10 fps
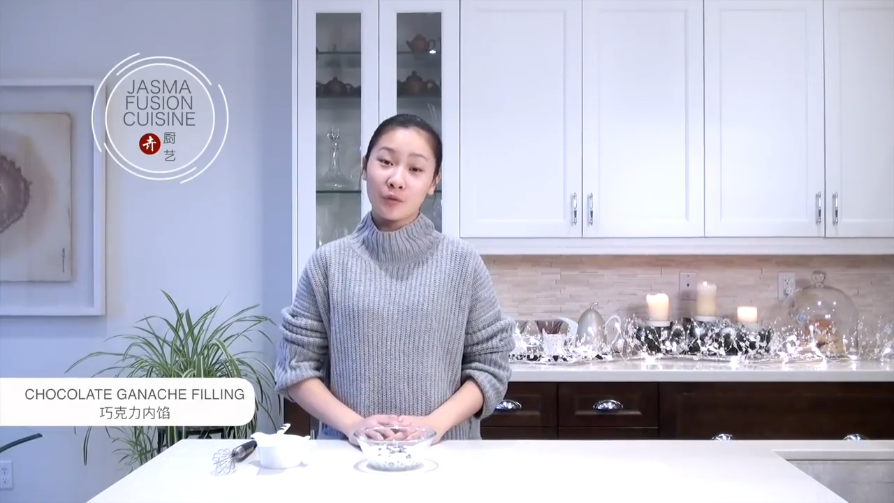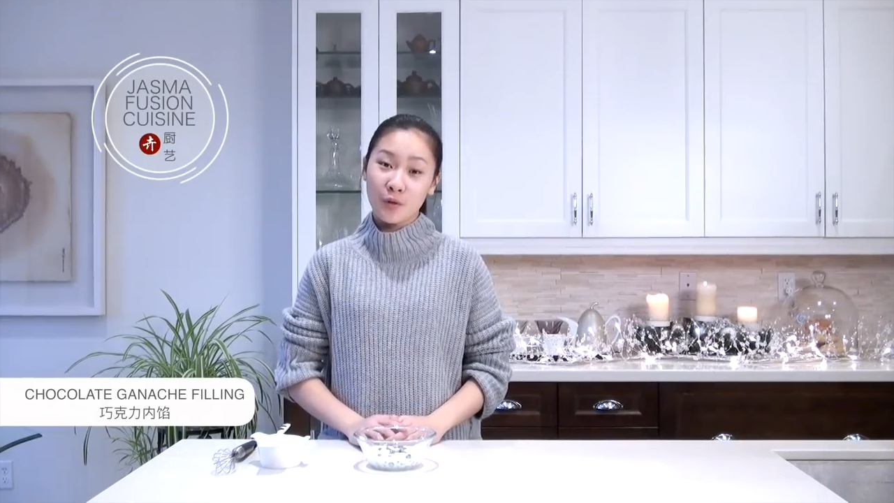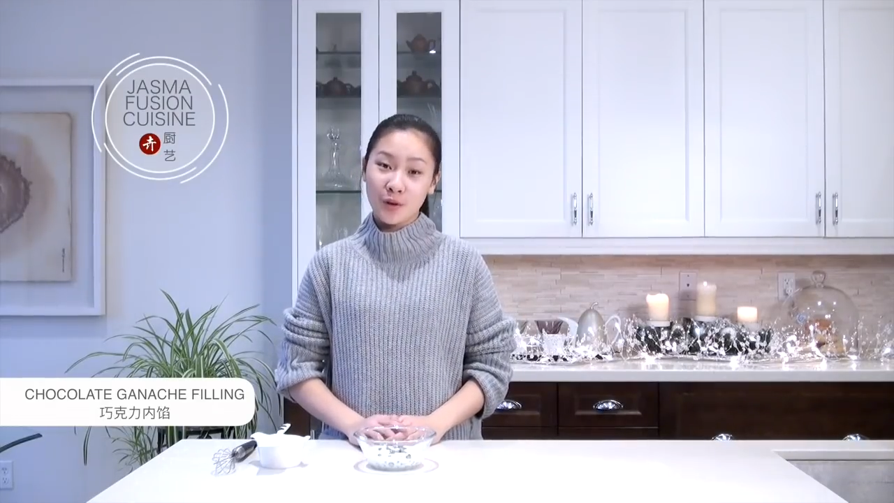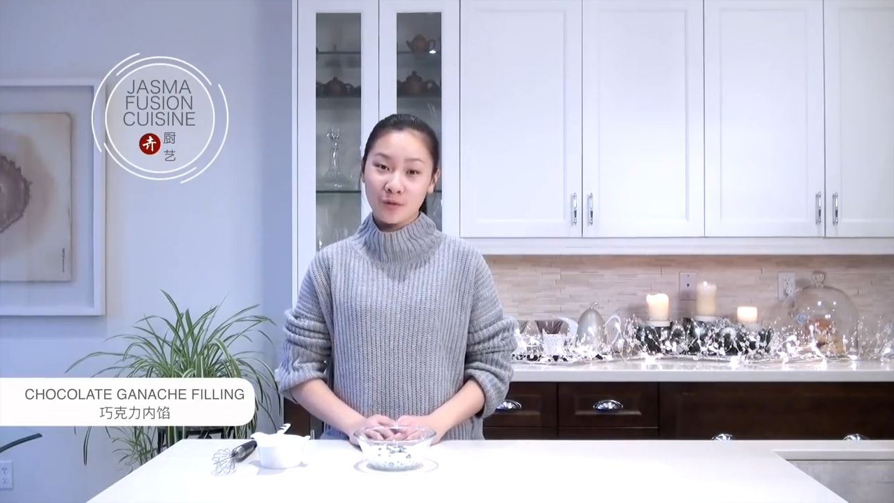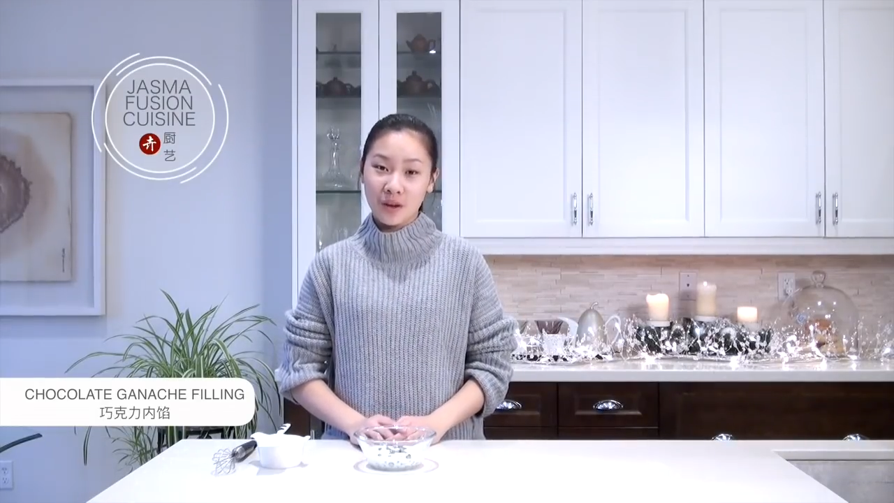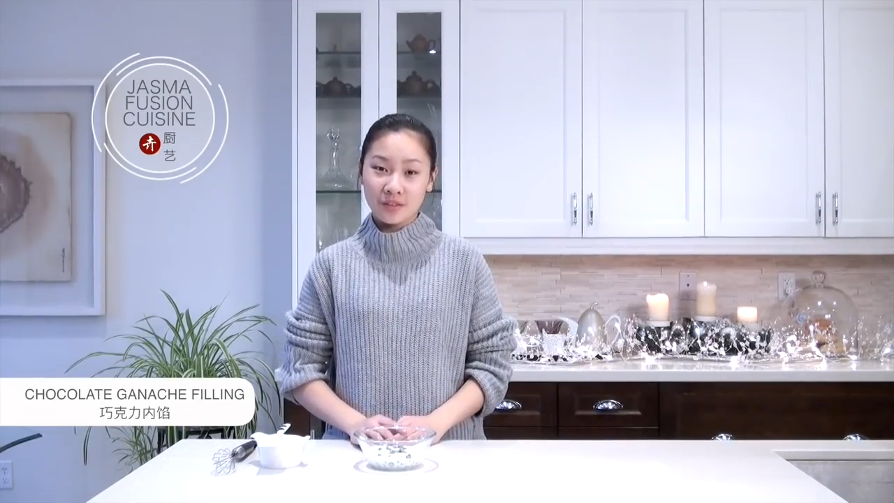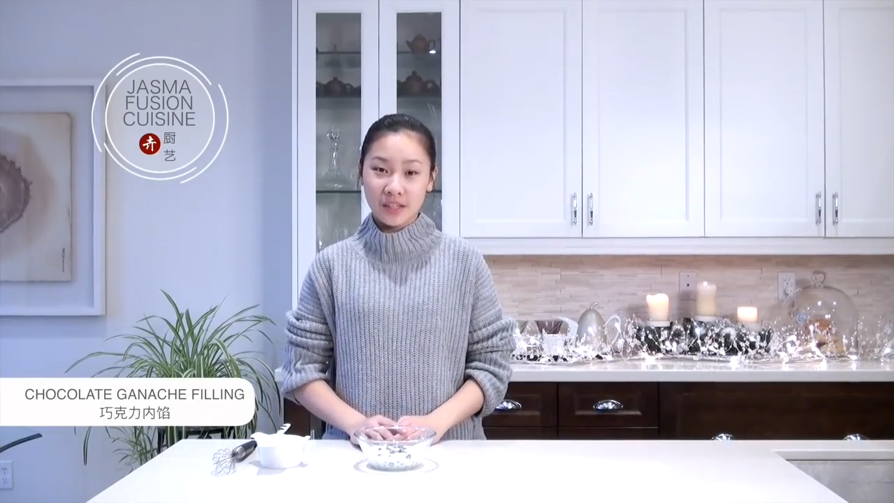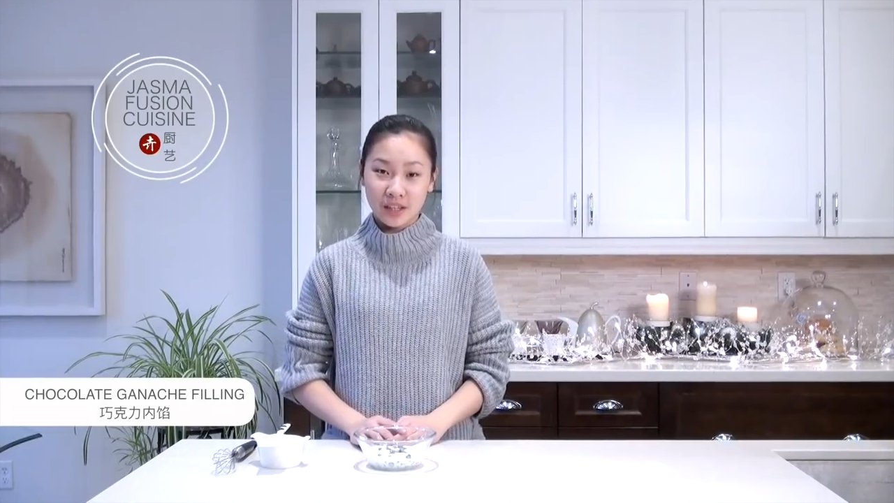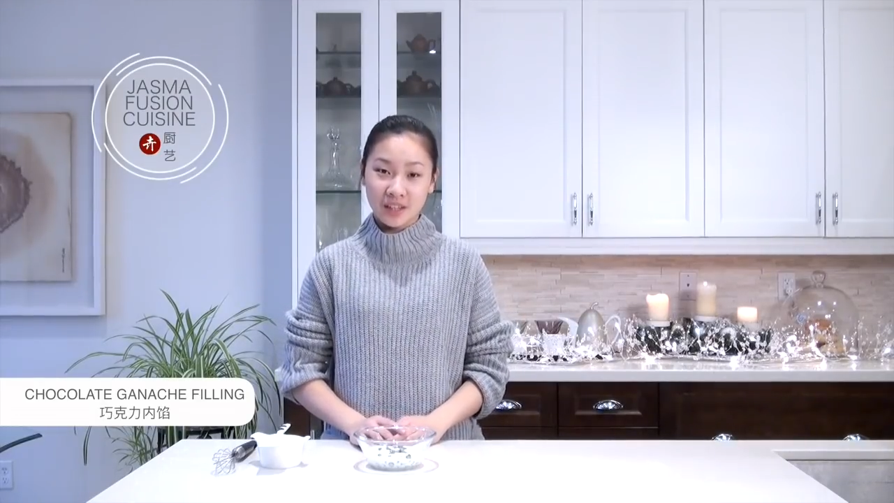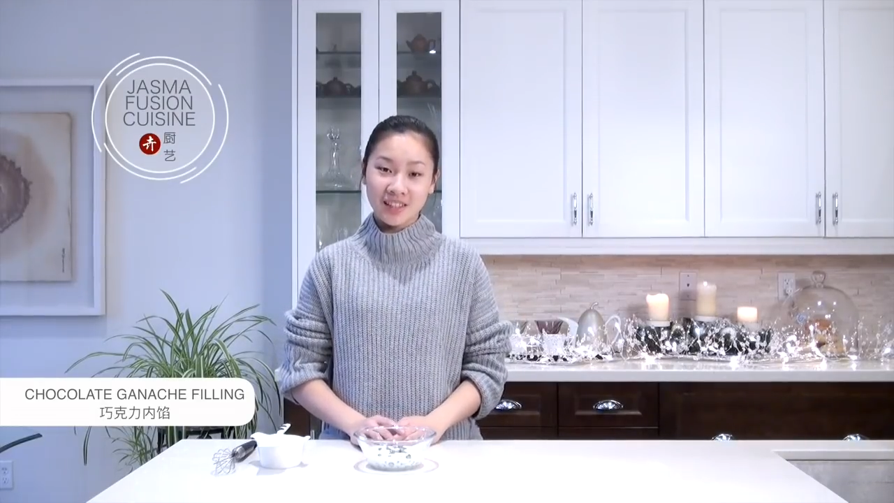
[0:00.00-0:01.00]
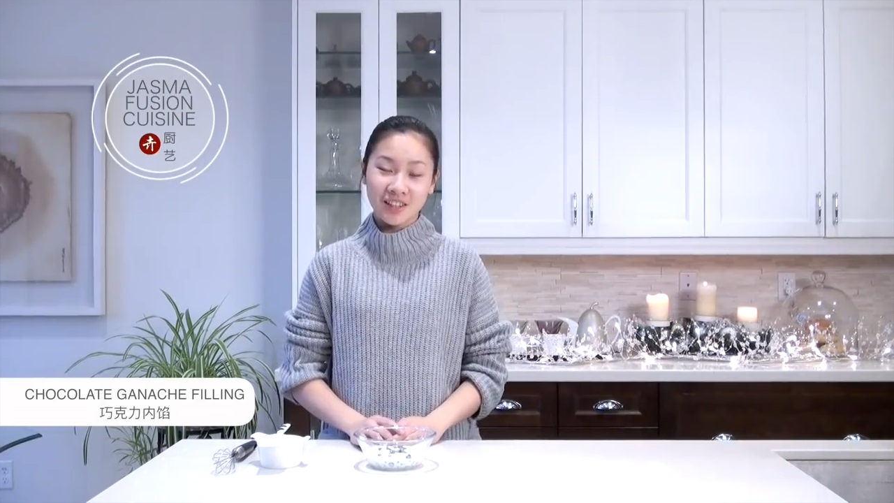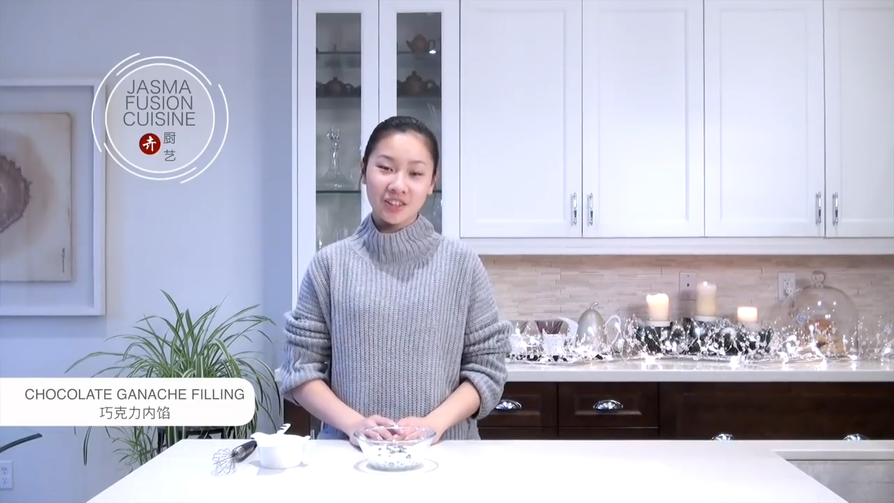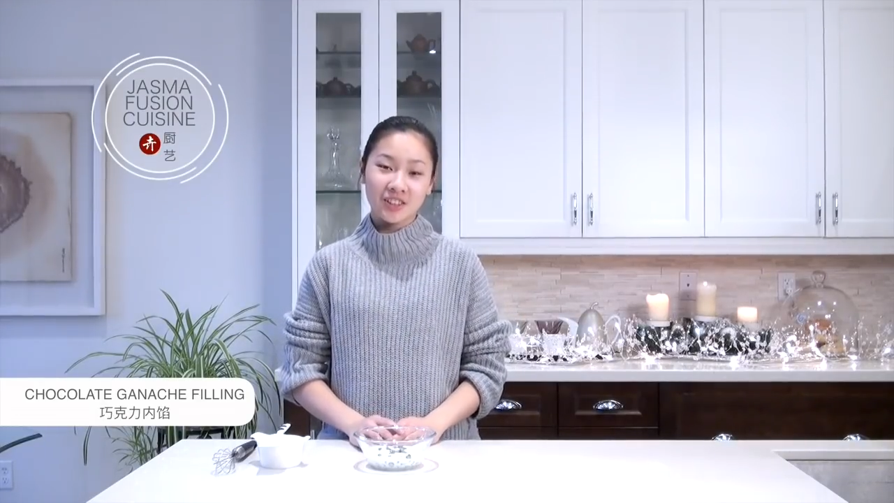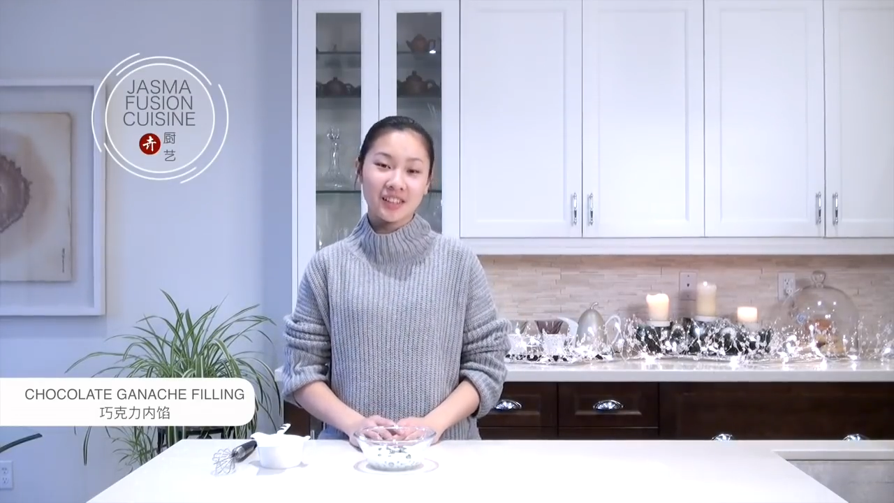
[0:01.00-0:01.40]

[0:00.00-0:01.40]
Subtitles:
45 seconds until